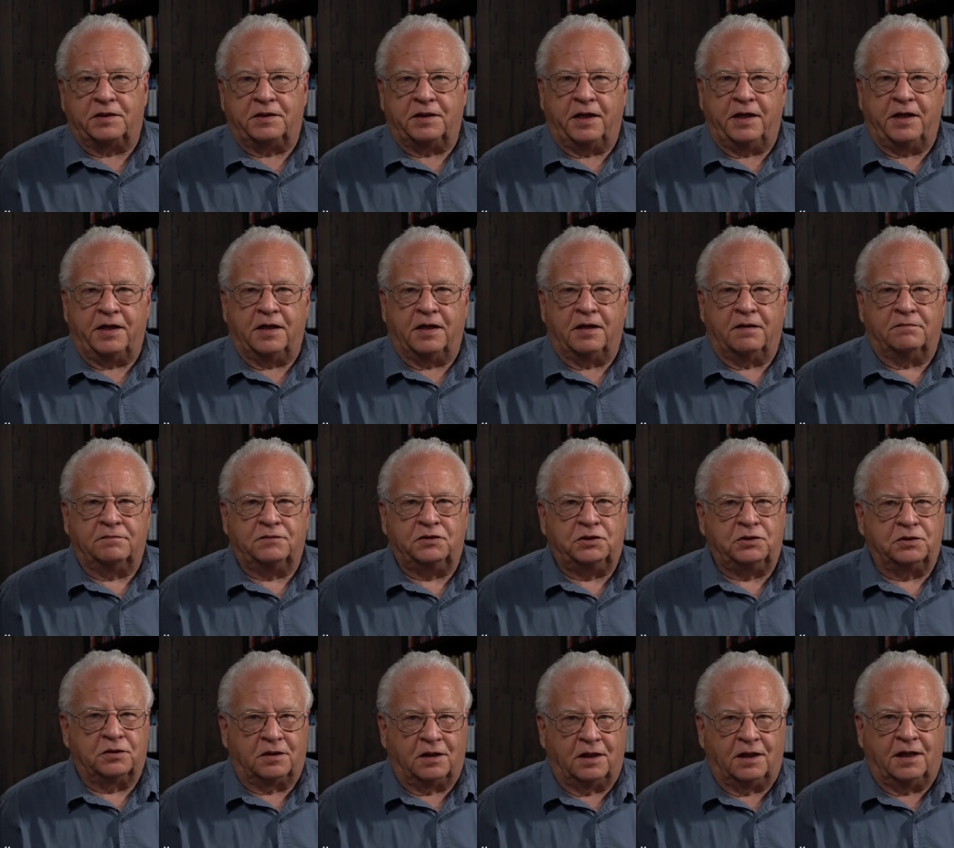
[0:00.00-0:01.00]
day of
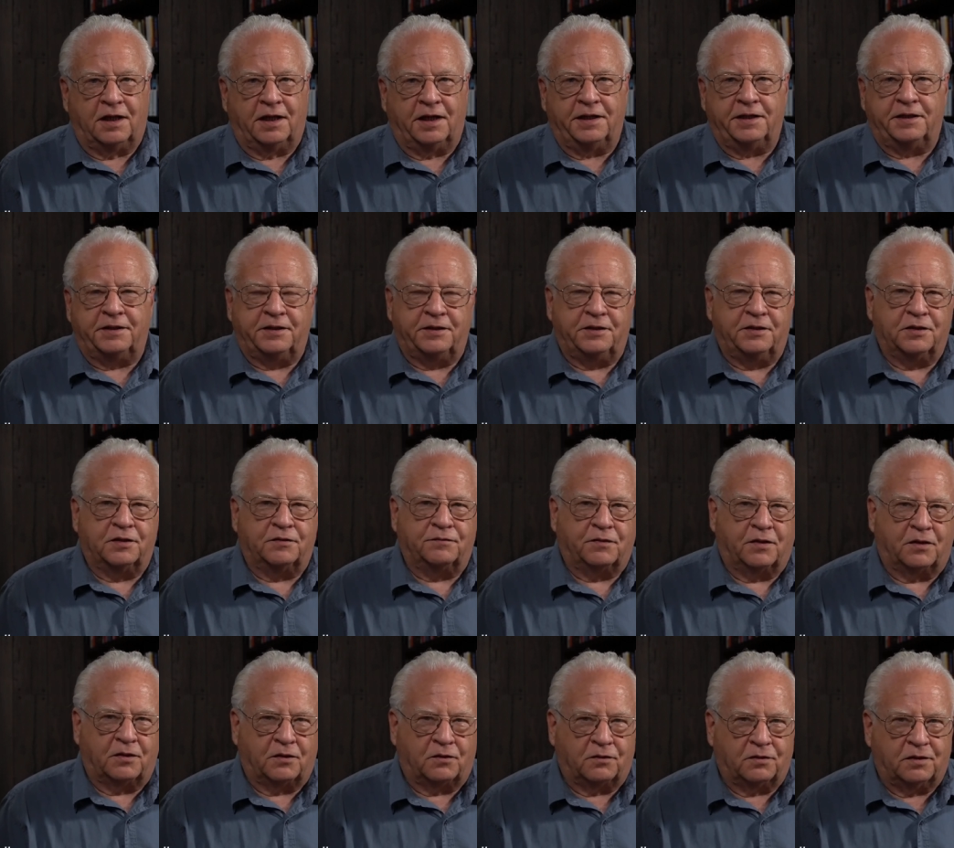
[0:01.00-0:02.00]
July in the year of
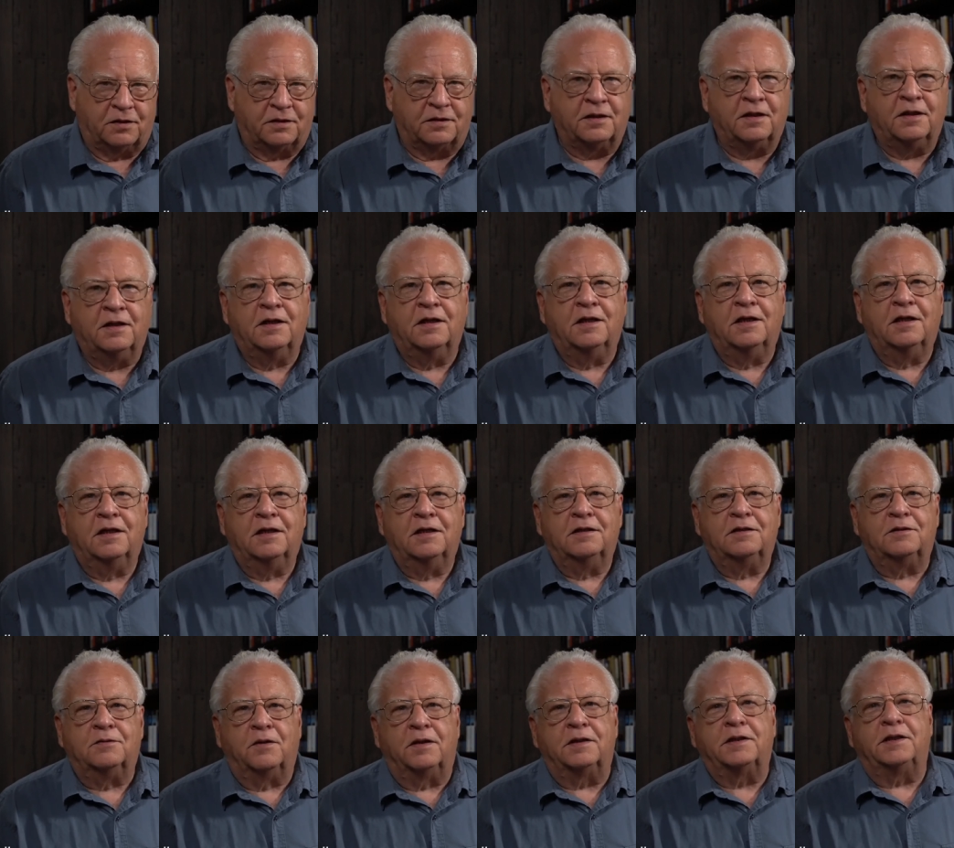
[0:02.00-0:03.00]
our Lord
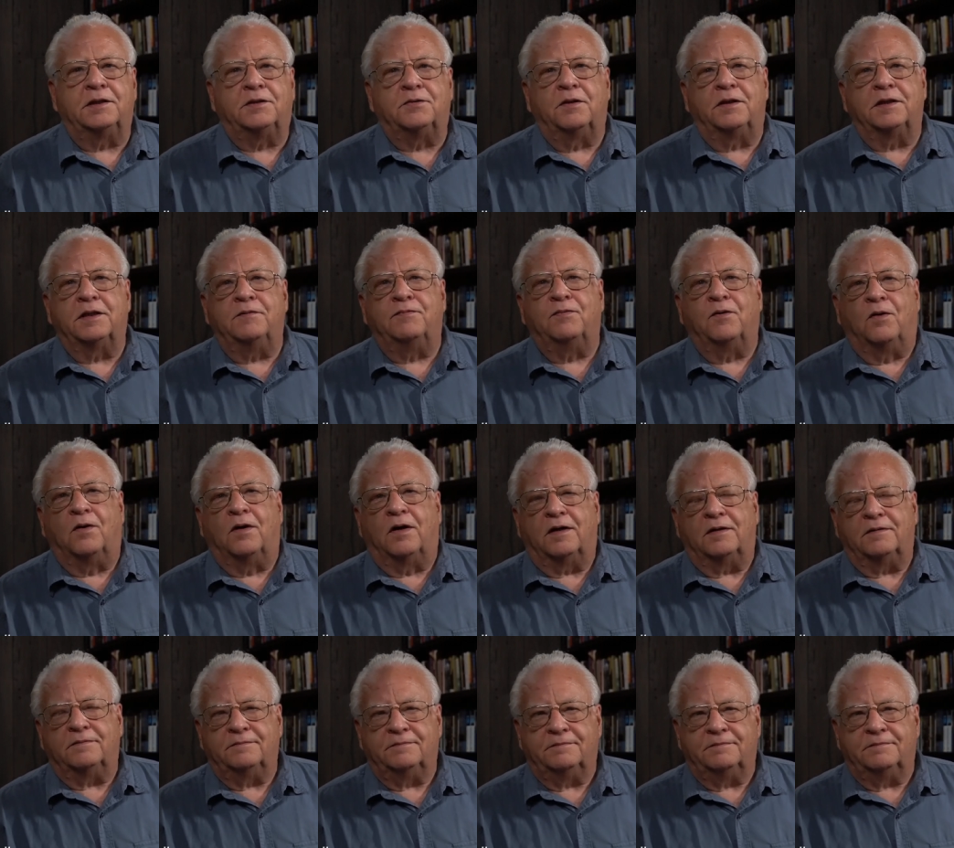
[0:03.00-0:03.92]
2024.